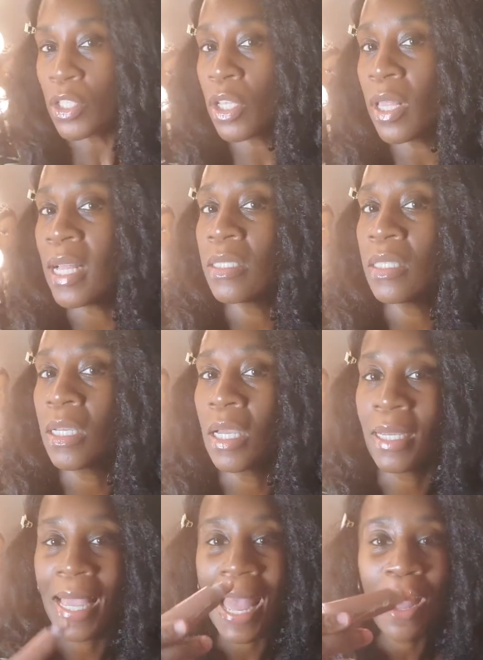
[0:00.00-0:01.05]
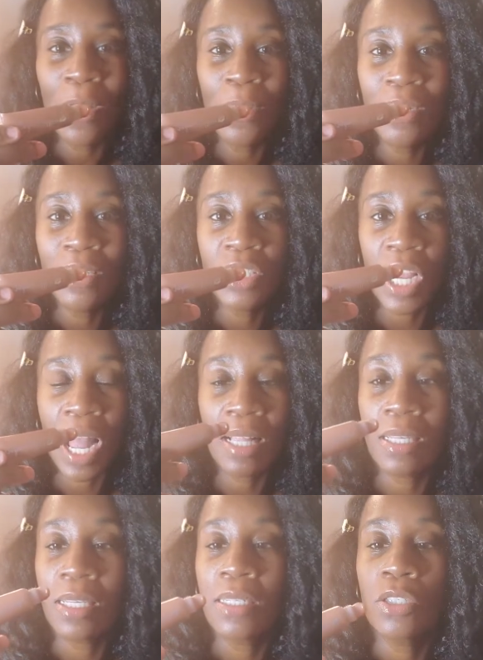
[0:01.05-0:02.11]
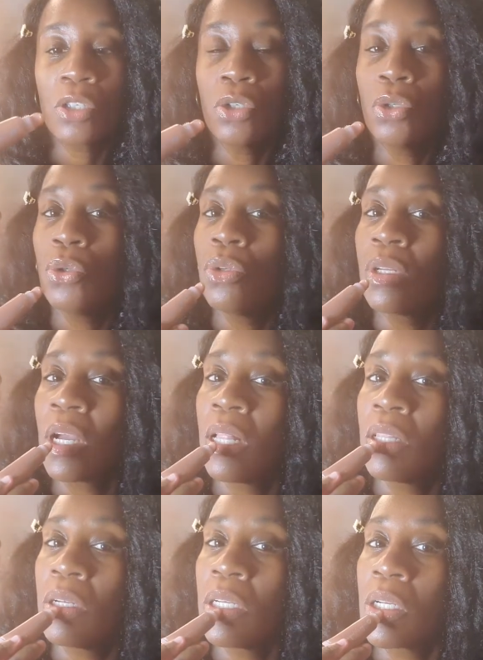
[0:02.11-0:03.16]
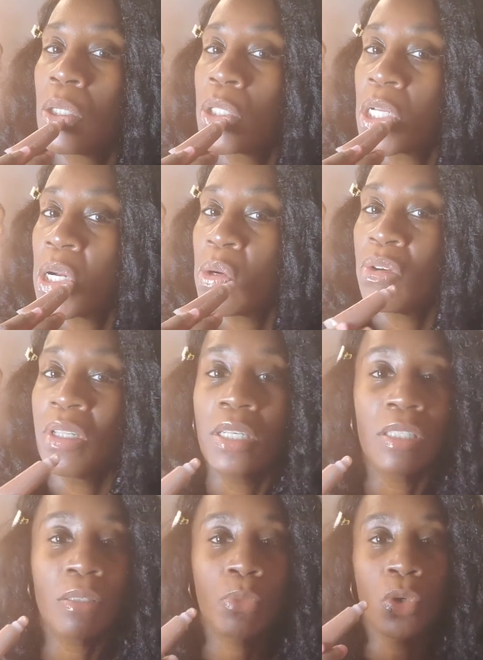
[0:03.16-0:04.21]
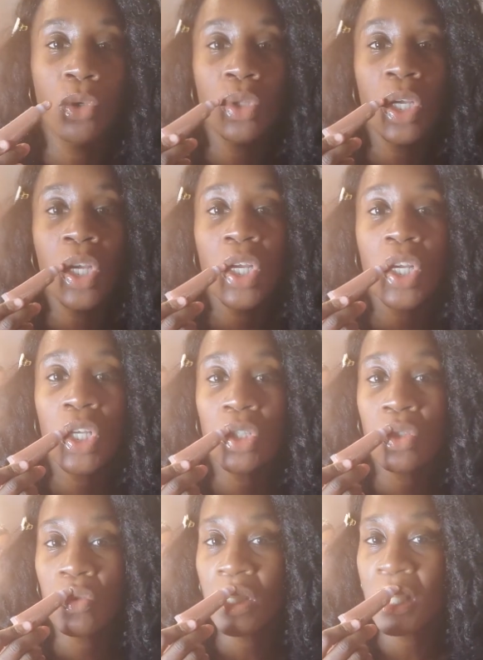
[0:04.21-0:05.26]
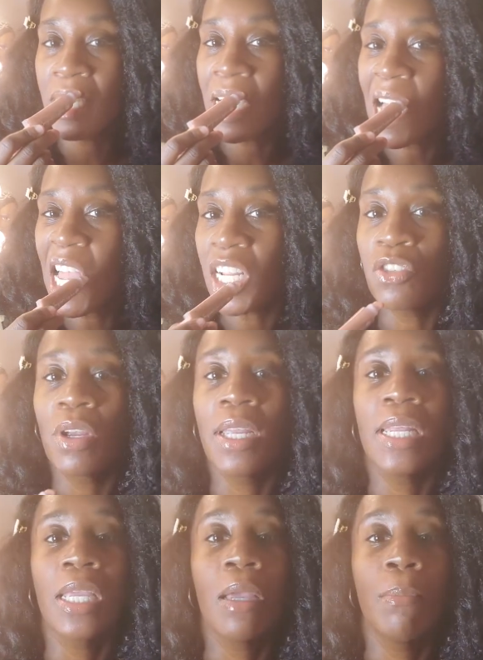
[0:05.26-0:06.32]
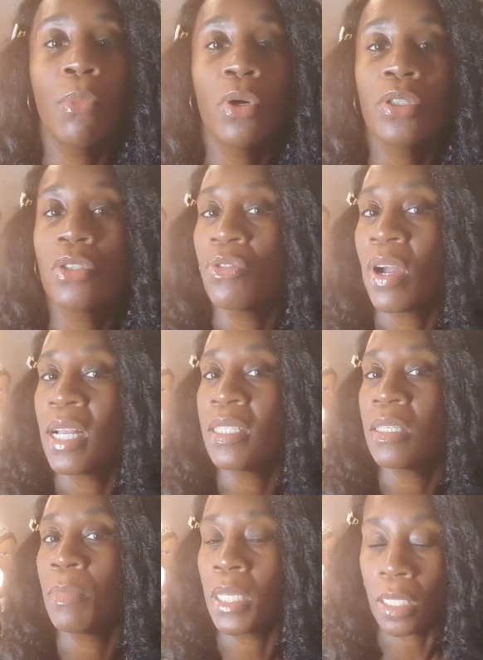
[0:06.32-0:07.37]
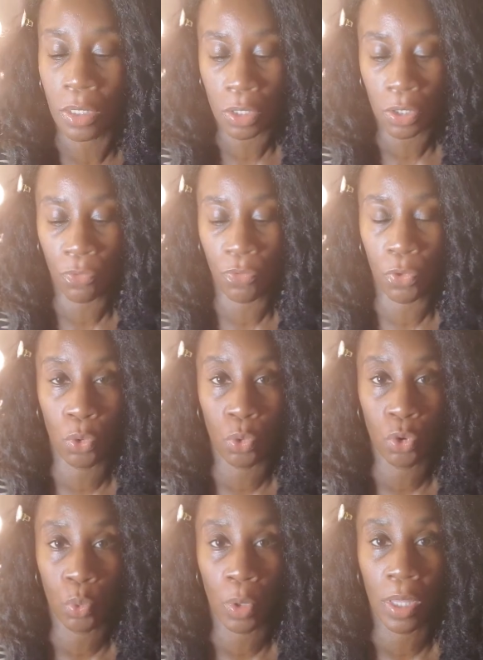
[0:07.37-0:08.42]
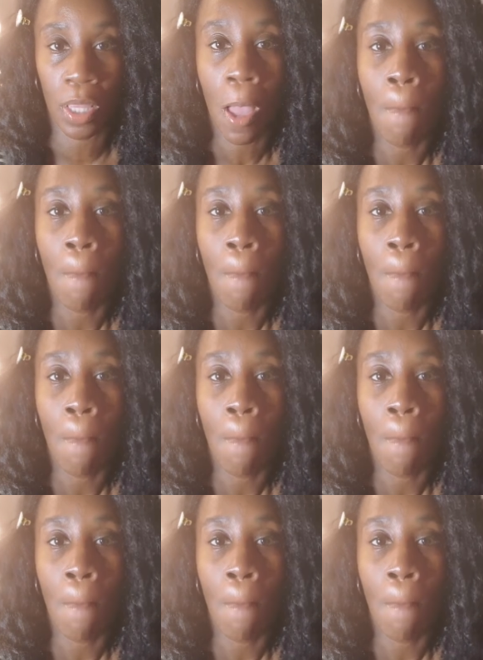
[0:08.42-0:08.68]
So that's the cacao chocolate, and it's a nude color. It goes on really smooth. It's really hydrating and moisturizing because it's infused with